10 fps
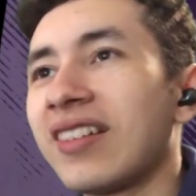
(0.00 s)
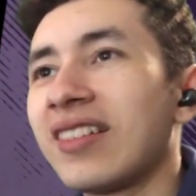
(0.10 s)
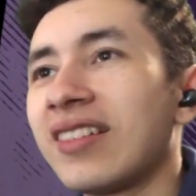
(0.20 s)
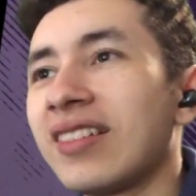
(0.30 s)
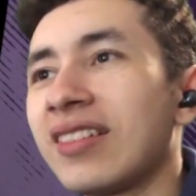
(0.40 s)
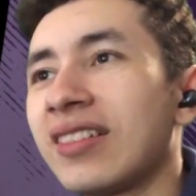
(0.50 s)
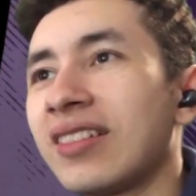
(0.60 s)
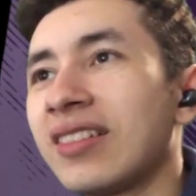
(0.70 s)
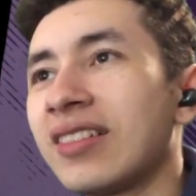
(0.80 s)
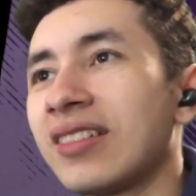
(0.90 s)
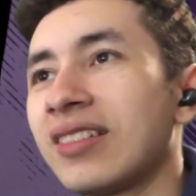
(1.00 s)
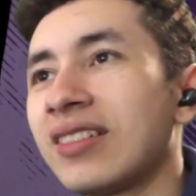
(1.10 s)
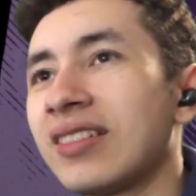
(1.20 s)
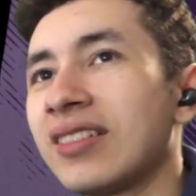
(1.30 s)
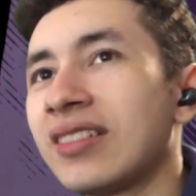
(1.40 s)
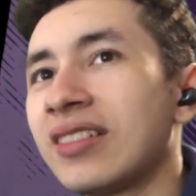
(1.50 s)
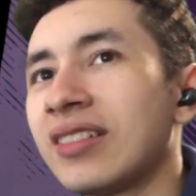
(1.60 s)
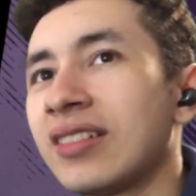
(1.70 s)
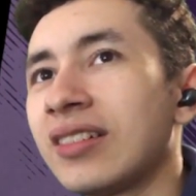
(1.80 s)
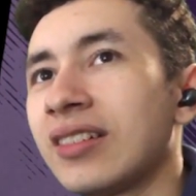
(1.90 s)

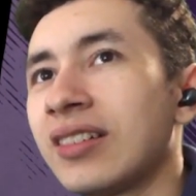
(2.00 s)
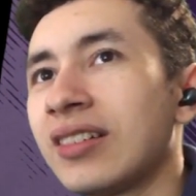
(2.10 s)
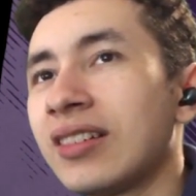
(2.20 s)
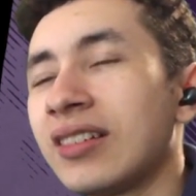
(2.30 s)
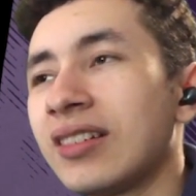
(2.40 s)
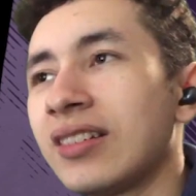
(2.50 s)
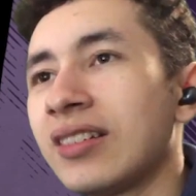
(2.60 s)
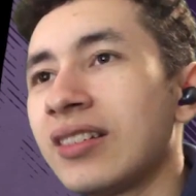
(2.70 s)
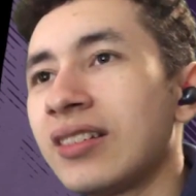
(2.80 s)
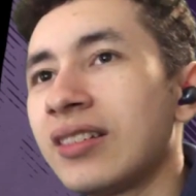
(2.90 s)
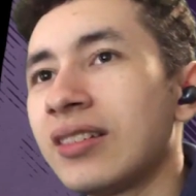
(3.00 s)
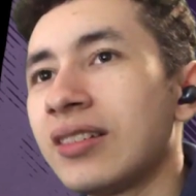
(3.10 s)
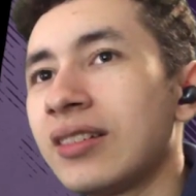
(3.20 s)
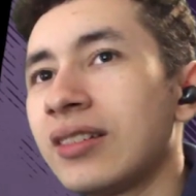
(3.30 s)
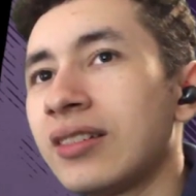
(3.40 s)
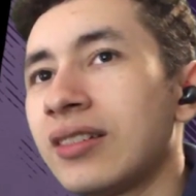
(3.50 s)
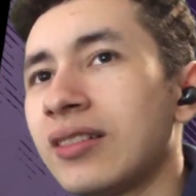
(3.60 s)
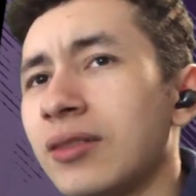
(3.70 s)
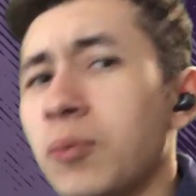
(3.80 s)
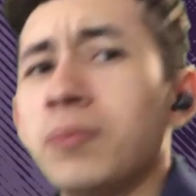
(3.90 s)

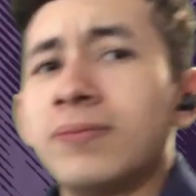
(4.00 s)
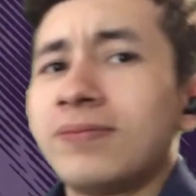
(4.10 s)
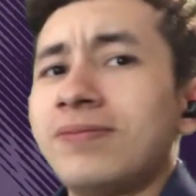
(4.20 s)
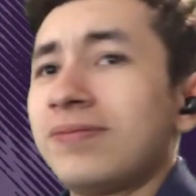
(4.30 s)
(silence)